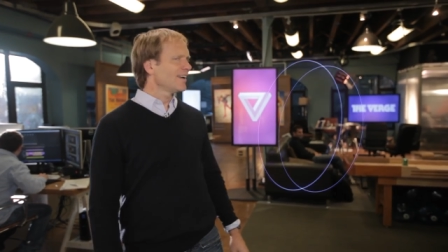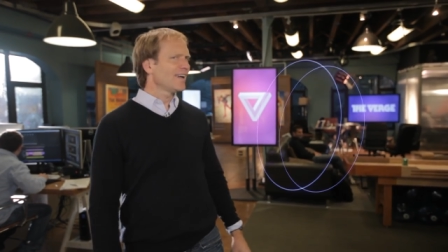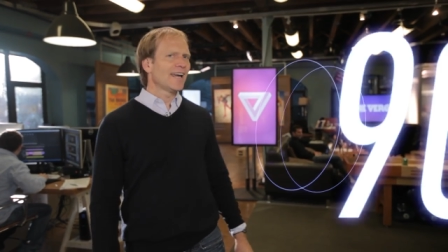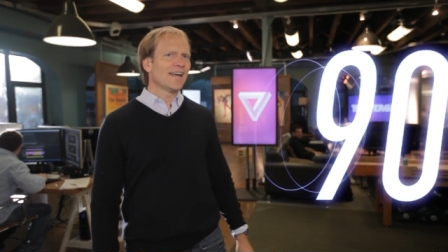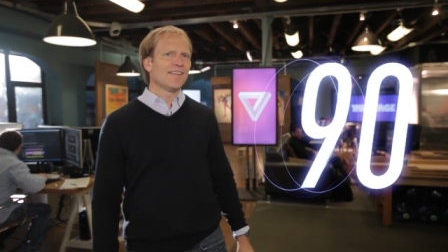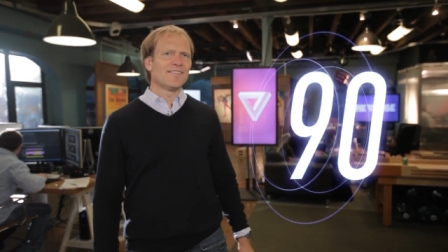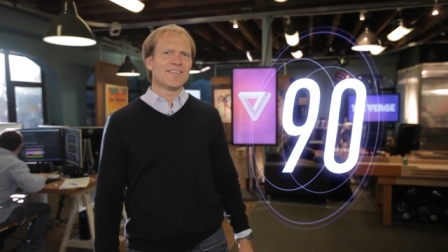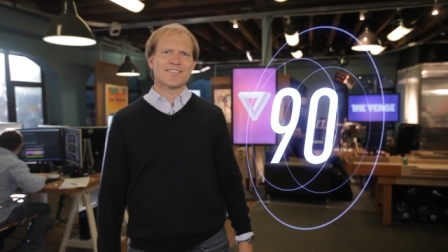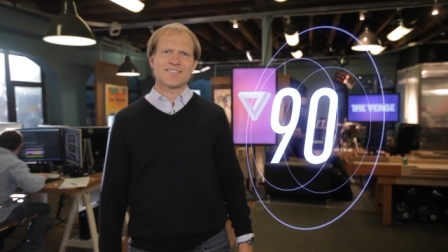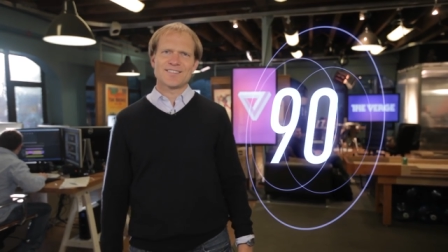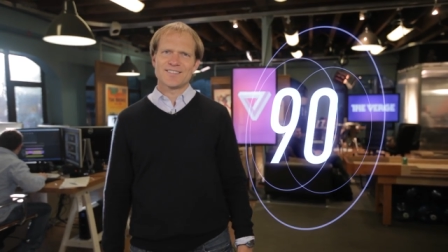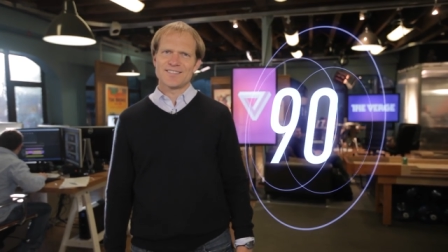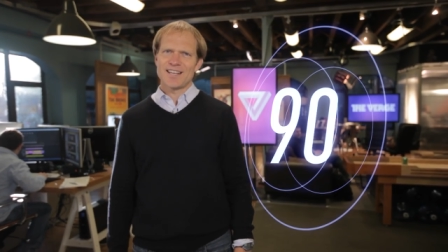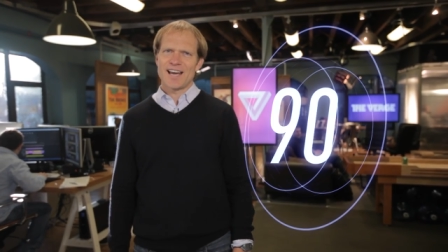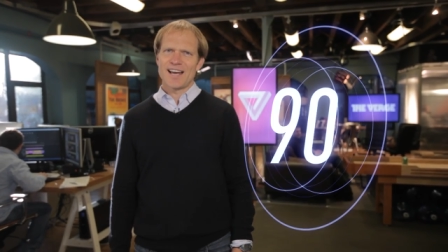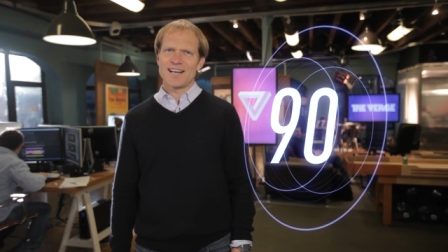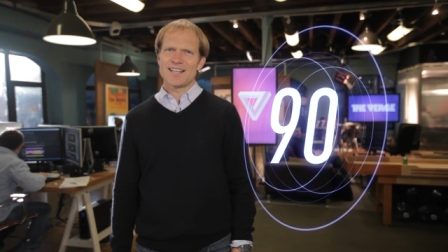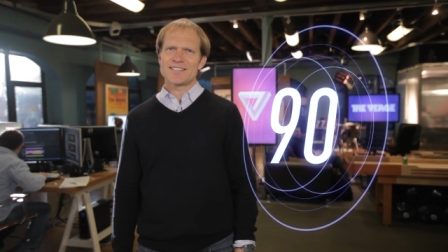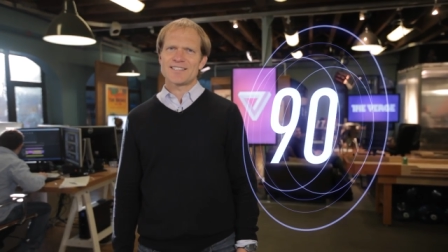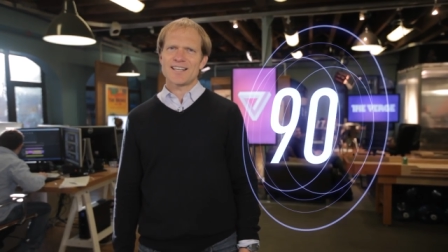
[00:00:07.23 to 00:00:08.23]
And this is
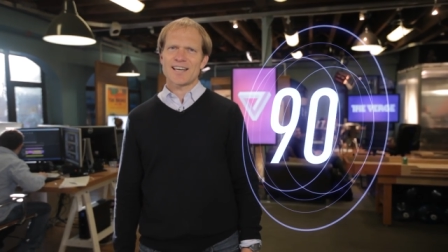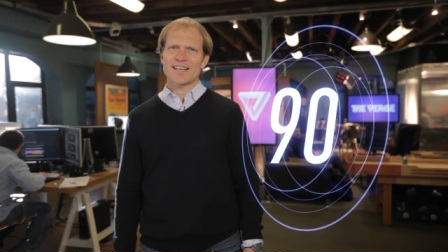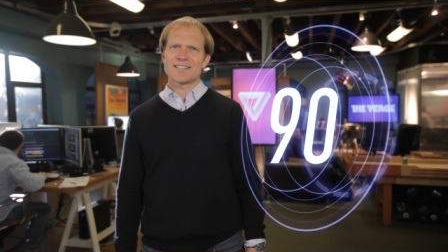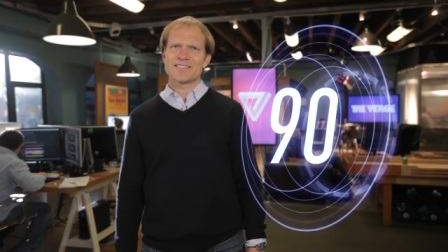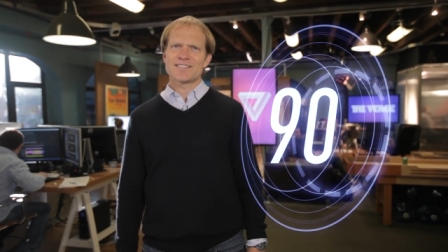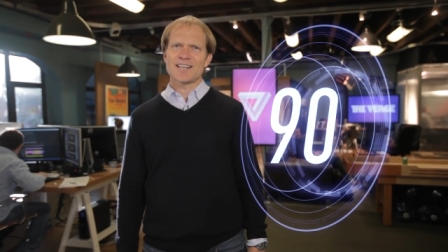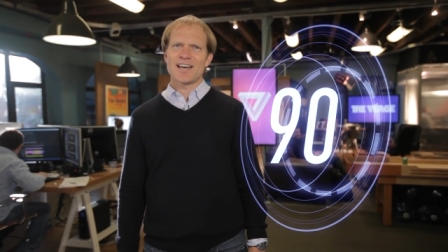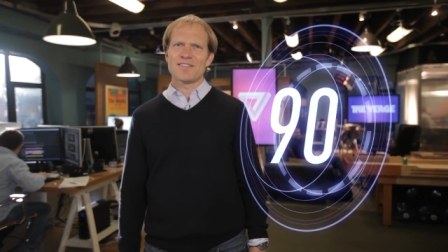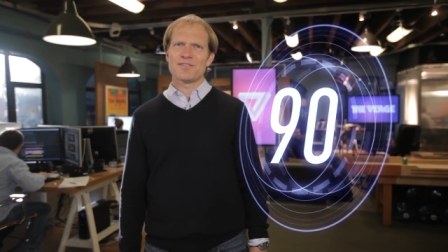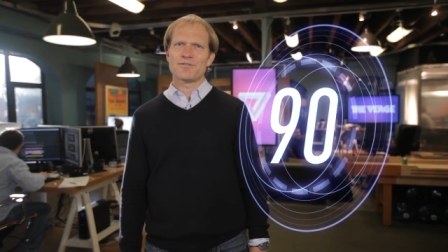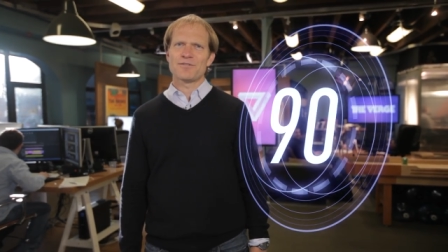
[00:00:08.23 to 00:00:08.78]
90 Seconds on the